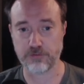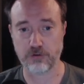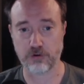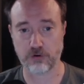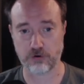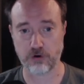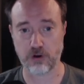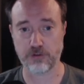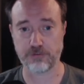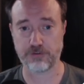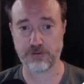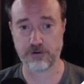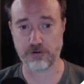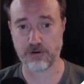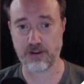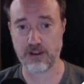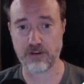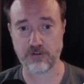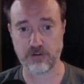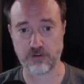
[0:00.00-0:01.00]
across the
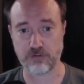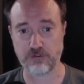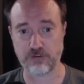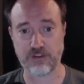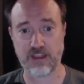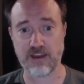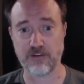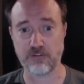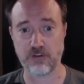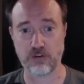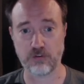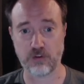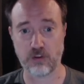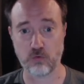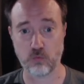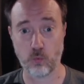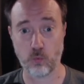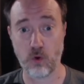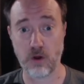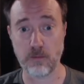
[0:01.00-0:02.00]
internet and then just have it as
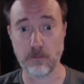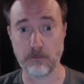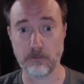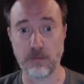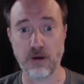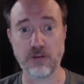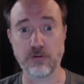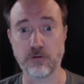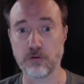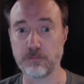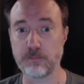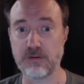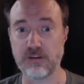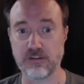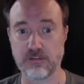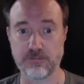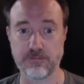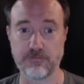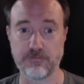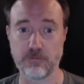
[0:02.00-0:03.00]
one bundled piece
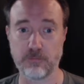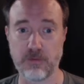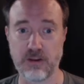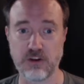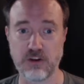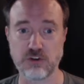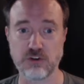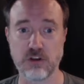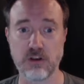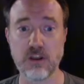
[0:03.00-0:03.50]
of information.